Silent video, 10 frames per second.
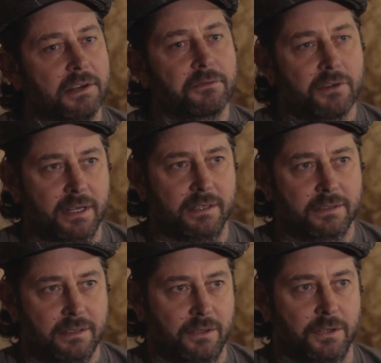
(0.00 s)
had a friend
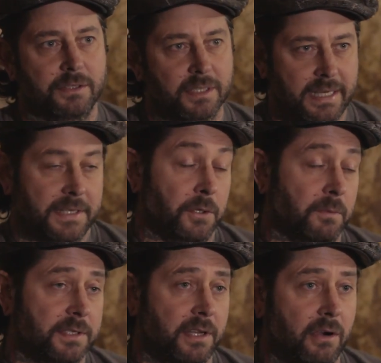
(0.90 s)
who used to tattoo
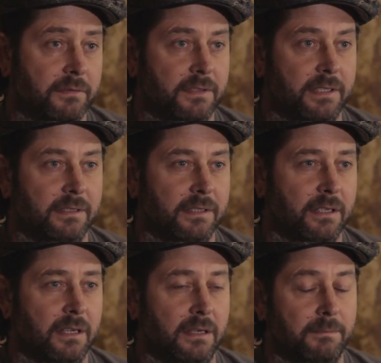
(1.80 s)
myself, and
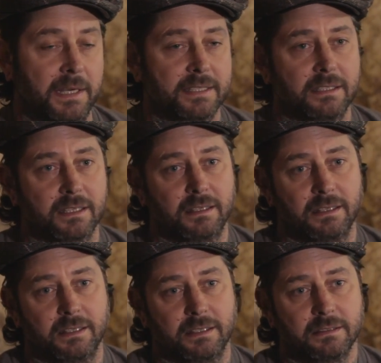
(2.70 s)
uh,
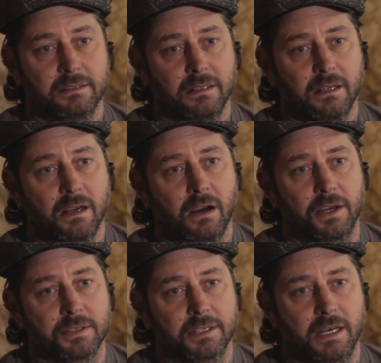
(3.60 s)
basically, I
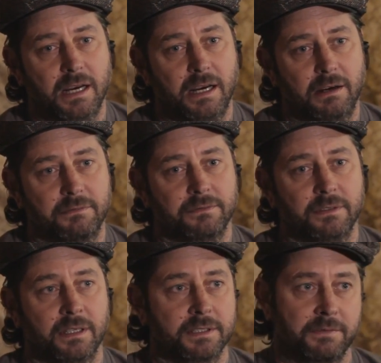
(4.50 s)
used to have
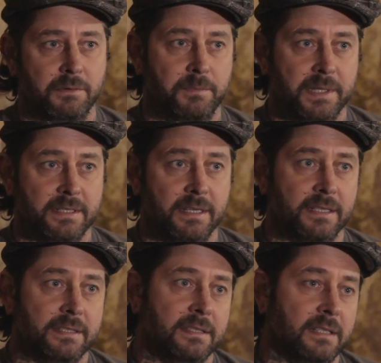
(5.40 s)
a different
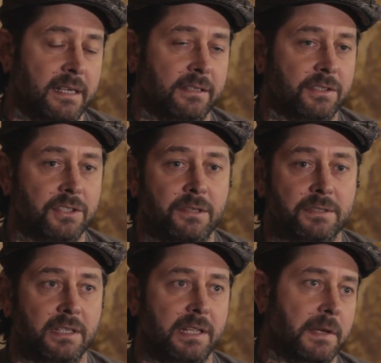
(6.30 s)
business, and I chose
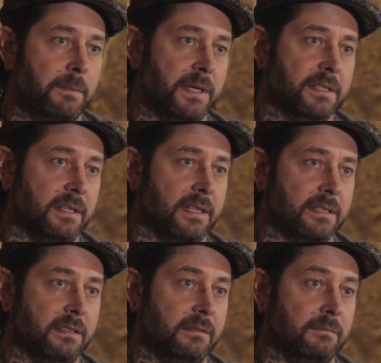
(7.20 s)
to leave that business.
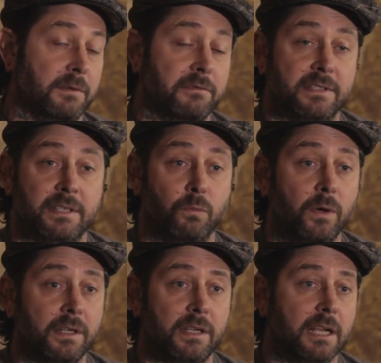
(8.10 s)
And my friend said,
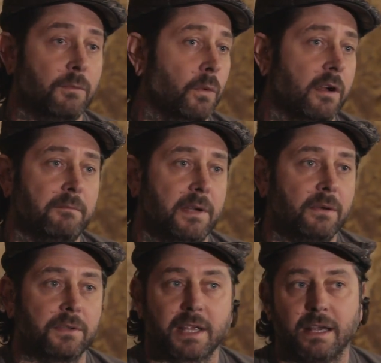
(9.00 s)
"Why don't you come and work with me on the